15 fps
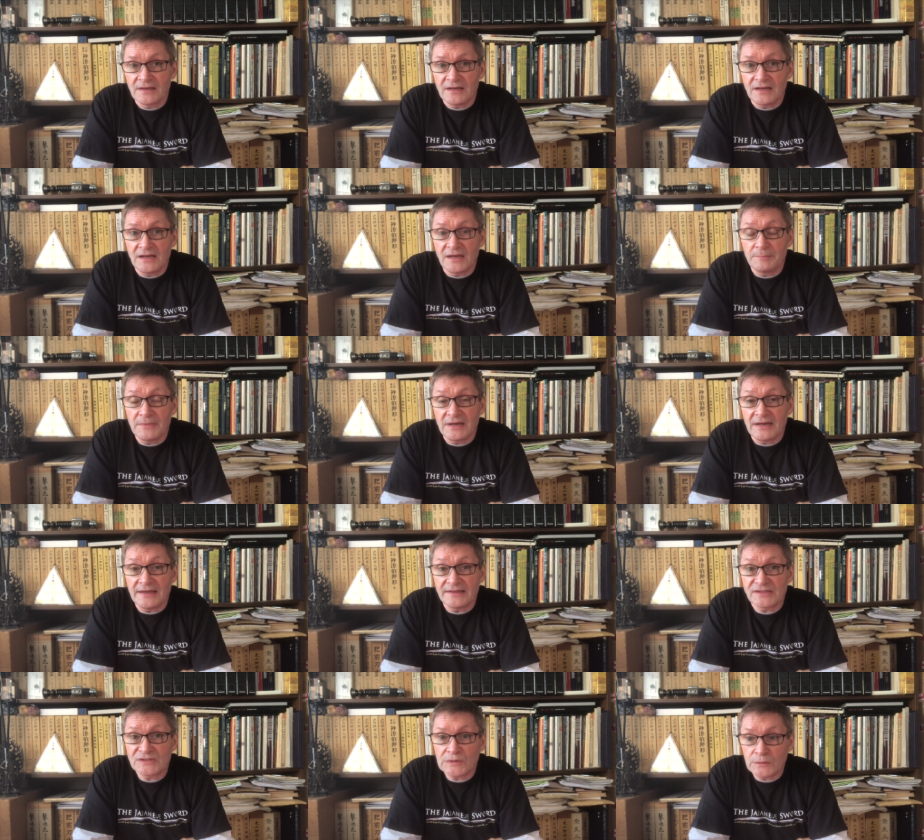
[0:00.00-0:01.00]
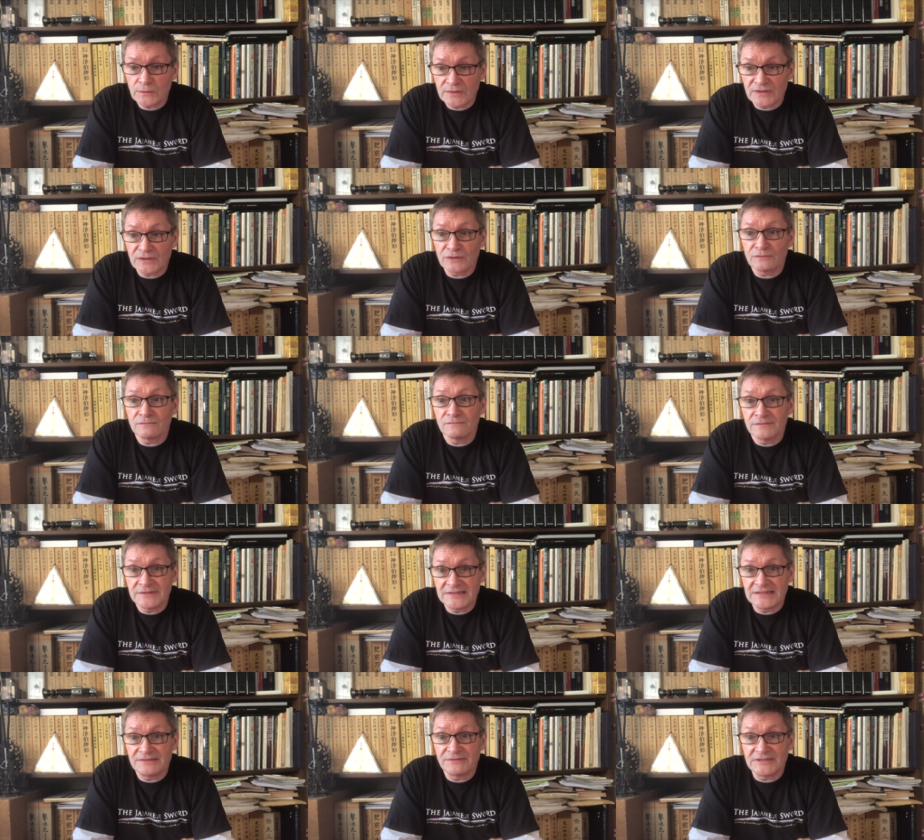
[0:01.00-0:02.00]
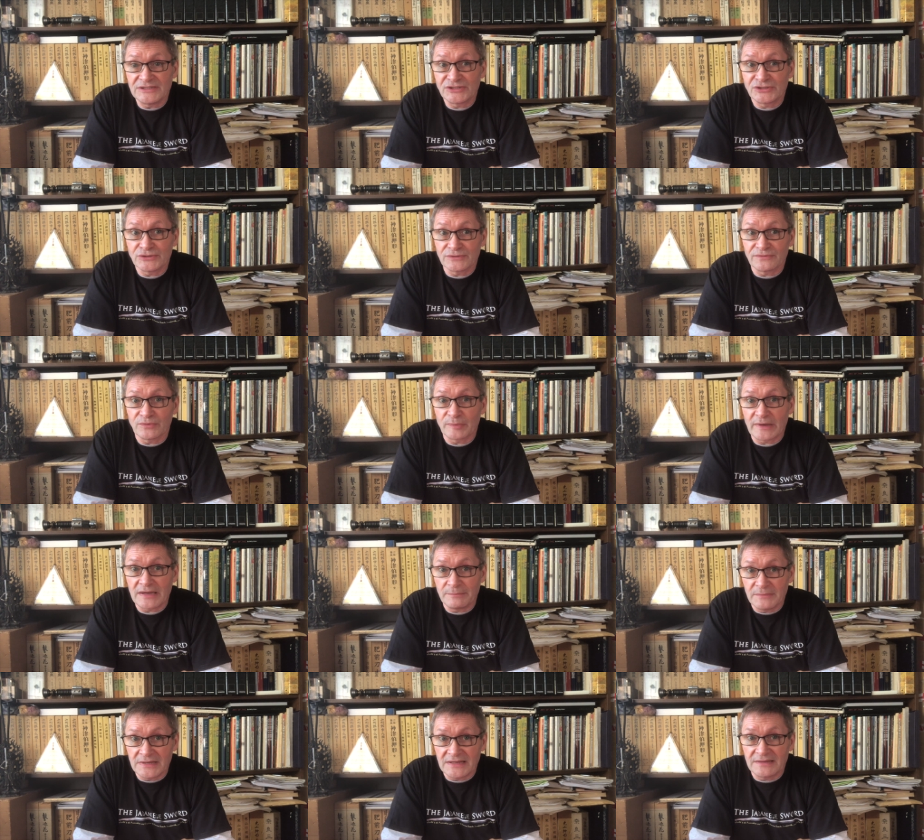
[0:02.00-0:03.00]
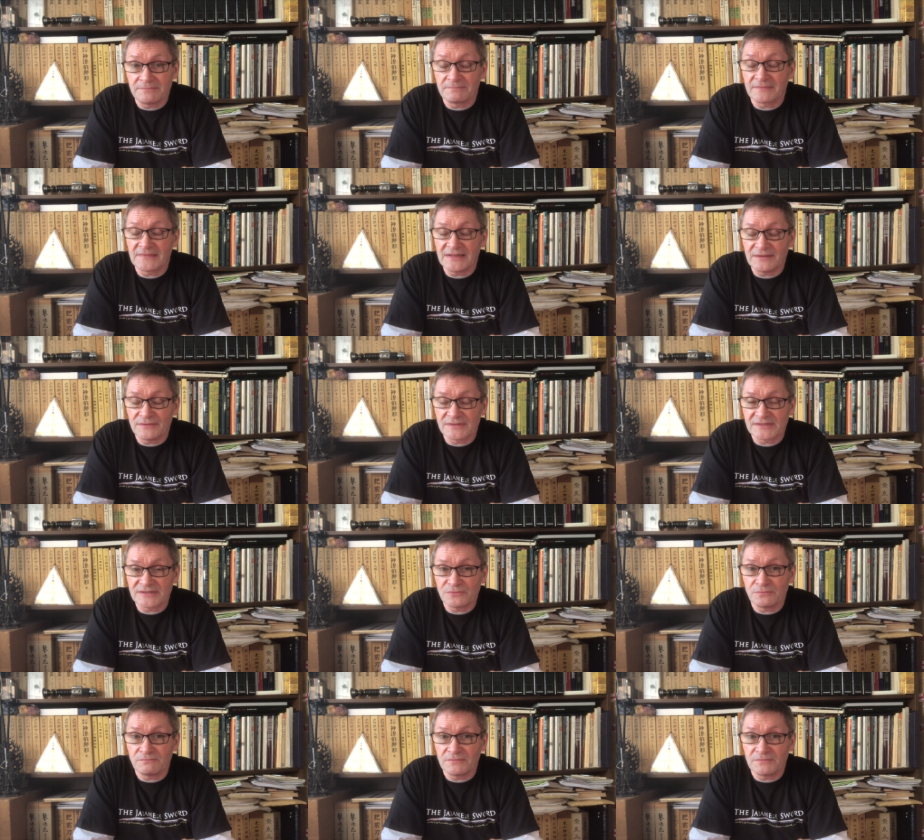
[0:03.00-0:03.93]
and Tokyo really shook for about a minute. It was the